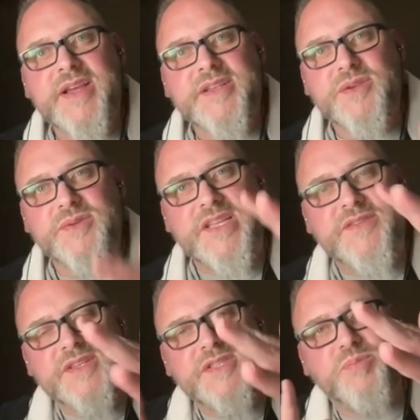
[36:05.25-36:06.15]
So
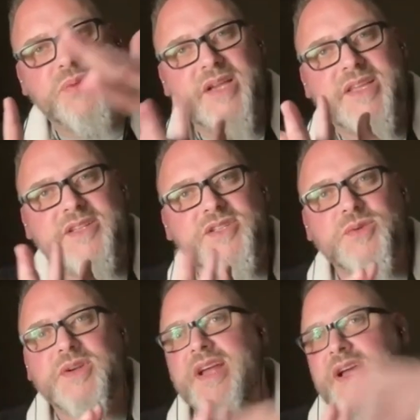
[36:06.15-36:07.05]
even to plug
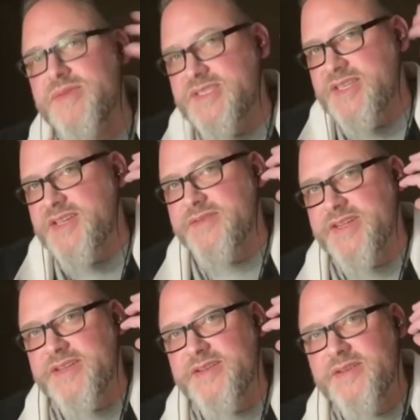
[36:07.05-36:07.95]
into it, I was
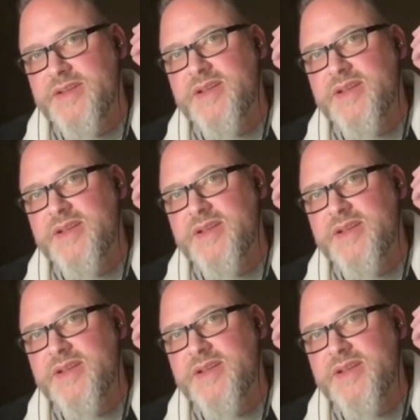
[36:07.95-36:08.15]
hearing